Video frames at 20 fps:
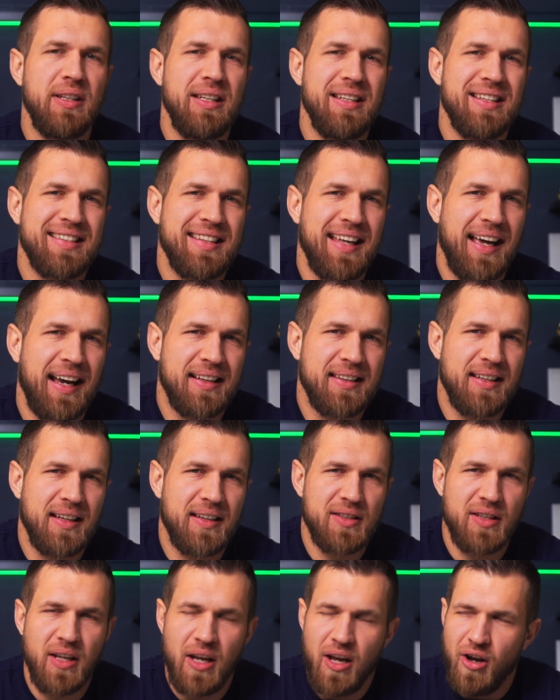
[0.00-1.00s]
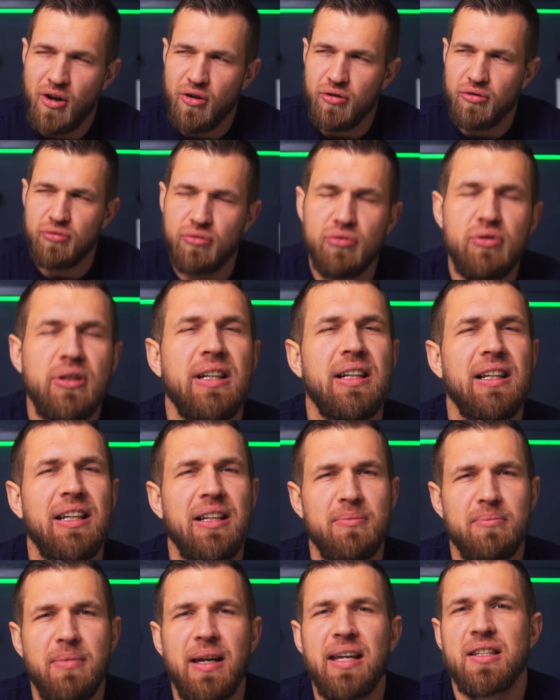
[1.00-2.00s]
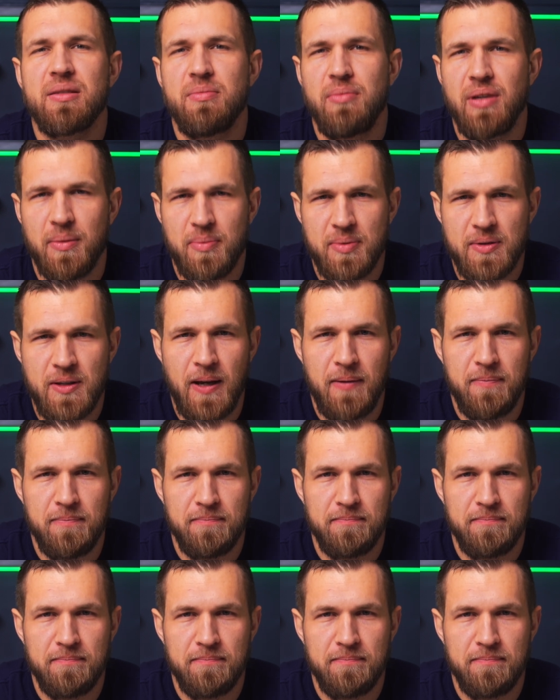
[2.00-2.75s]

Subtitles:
these tactics really makes me upset,